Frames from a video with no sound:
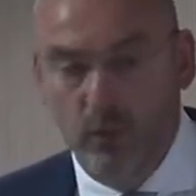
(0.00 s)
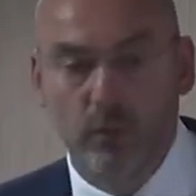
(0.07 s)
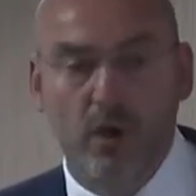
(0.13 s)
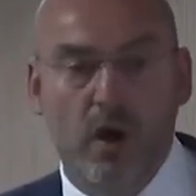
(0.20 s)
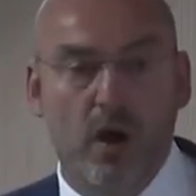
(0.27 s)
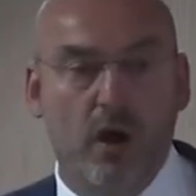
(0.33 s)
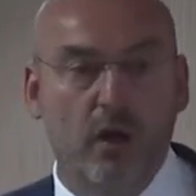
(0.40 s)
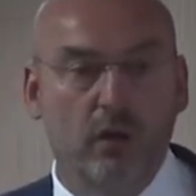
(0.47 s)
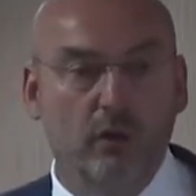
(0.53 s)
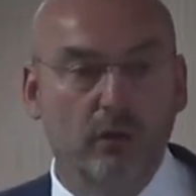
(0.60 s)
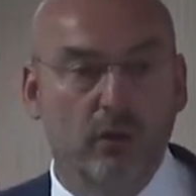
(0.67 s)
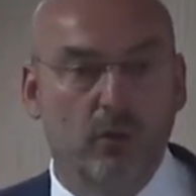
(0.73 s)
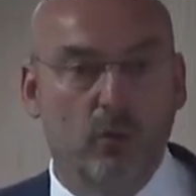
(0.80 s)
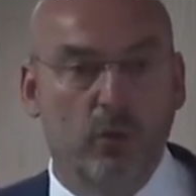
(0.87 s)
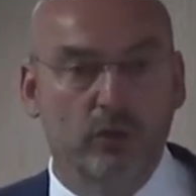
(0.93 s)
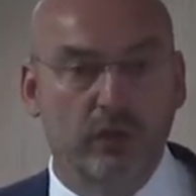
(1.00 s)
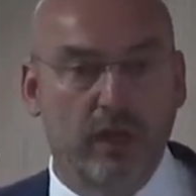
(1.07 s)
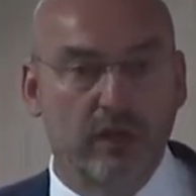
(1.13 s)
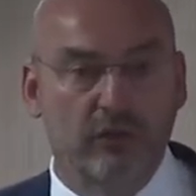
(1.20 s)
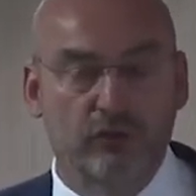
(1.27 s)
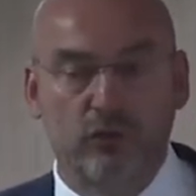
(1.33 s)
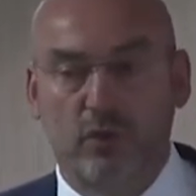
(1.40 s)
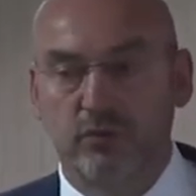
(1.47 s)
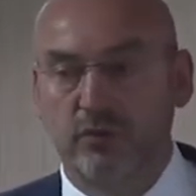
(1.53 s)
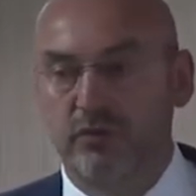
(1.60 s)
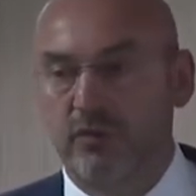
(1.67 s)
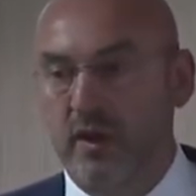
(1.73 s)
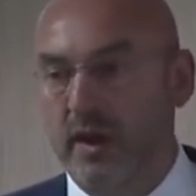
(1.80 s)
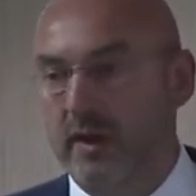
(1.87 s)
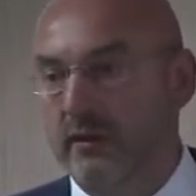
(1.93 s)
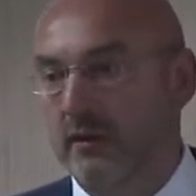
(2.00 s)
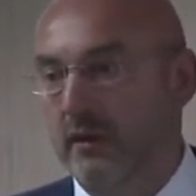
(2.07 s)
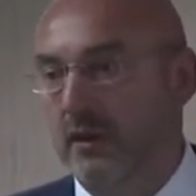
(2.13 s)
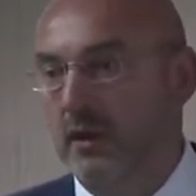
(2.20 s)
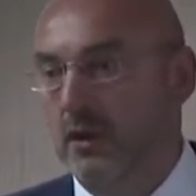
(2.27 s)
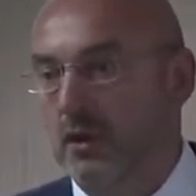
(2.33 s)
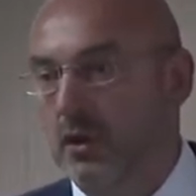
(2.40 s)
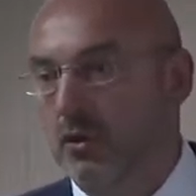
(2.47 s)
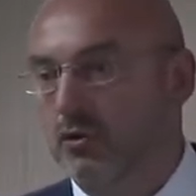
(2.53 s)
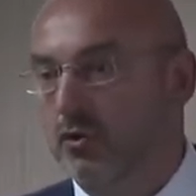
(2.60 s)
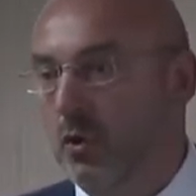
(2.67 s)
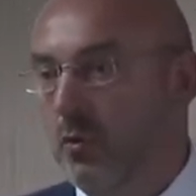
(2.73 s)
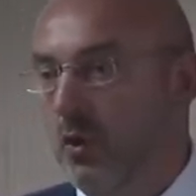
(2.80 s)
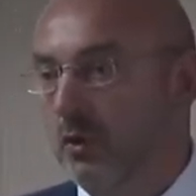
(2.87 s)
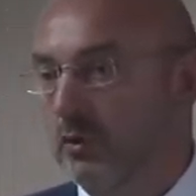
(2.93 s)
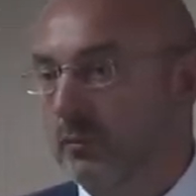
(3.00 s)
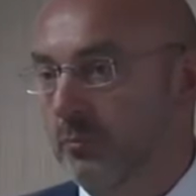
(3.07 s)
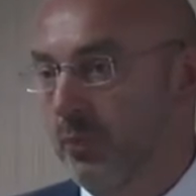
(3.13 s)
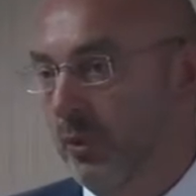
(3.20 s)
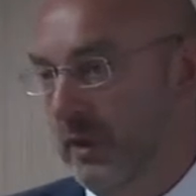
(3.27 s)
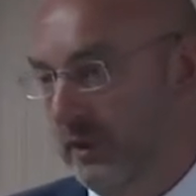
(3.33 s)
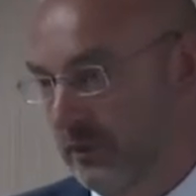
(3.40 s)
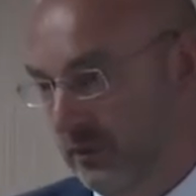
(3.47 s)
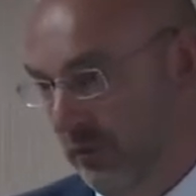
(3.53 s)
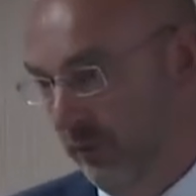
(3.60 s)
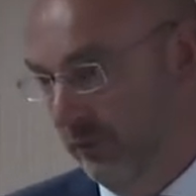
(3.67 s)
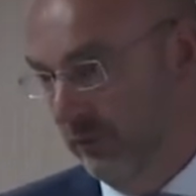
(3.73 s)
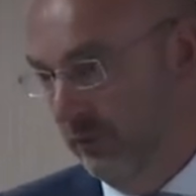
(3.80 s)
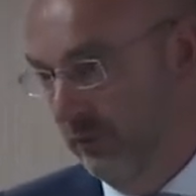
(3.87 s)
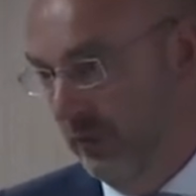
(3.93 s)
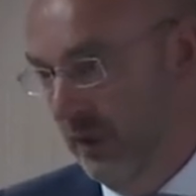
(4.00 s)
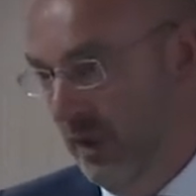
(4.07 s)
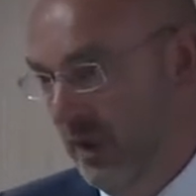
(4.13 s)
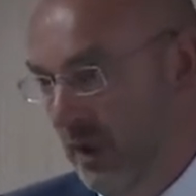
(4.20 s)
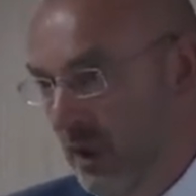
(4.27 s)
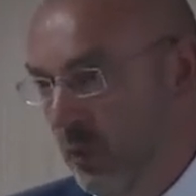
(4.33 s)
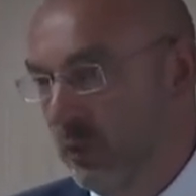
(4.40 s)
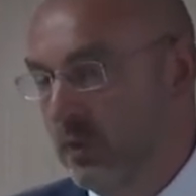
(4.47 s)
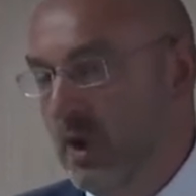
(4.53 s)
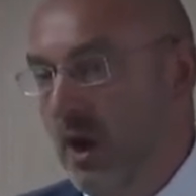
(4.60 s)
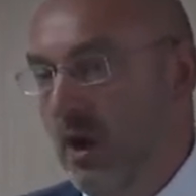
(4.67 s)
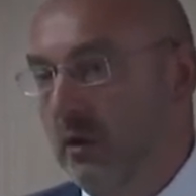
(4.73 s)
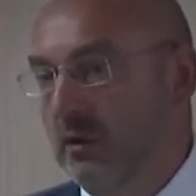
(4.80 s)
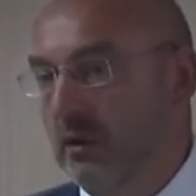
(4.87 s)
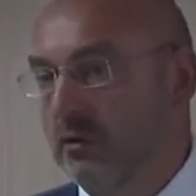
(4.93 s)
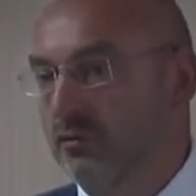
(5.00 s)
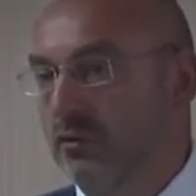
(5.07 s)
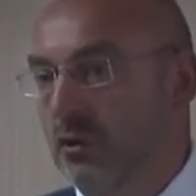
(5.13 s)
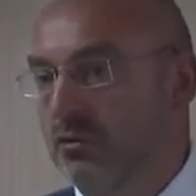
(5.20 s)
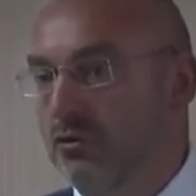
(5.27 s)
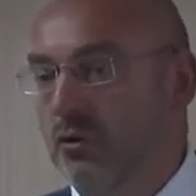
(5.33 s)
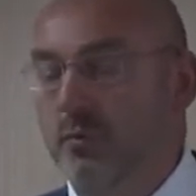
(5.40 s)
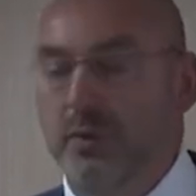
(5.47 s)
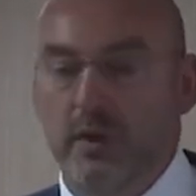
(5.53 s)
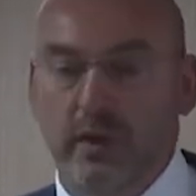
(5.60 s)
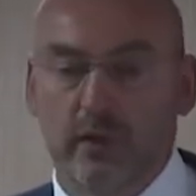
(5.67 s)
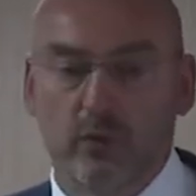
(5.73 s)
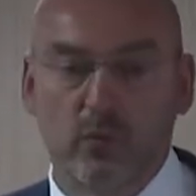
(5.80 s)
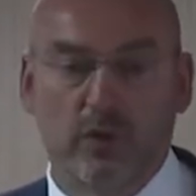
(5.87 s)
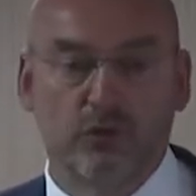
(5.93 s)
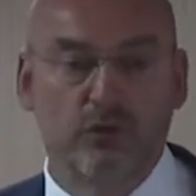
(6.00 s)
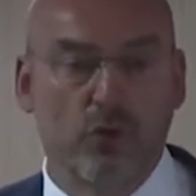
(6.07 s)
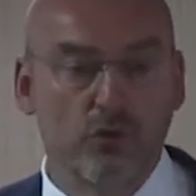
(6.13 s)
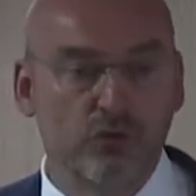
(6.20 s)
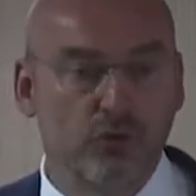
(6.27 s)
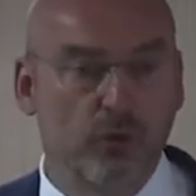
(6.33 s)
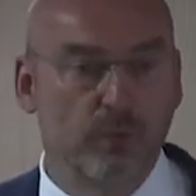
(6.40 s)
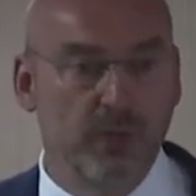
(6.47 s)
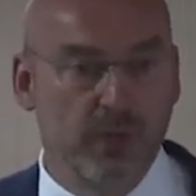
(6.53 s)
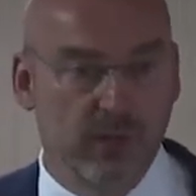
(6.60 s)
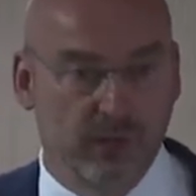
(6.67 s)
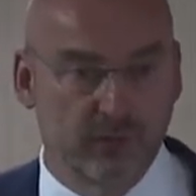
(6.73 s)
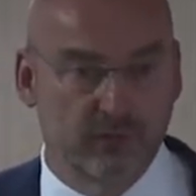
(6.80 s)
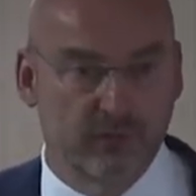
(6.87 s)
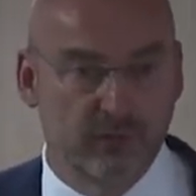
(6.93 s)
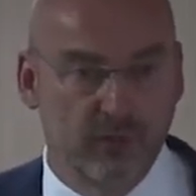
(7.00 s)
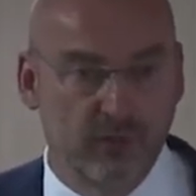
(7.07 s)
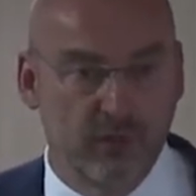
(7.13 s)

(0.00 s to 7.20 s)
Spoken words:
We are, what Aristotle said, a zoon politikon. We are a social being. We are social beings.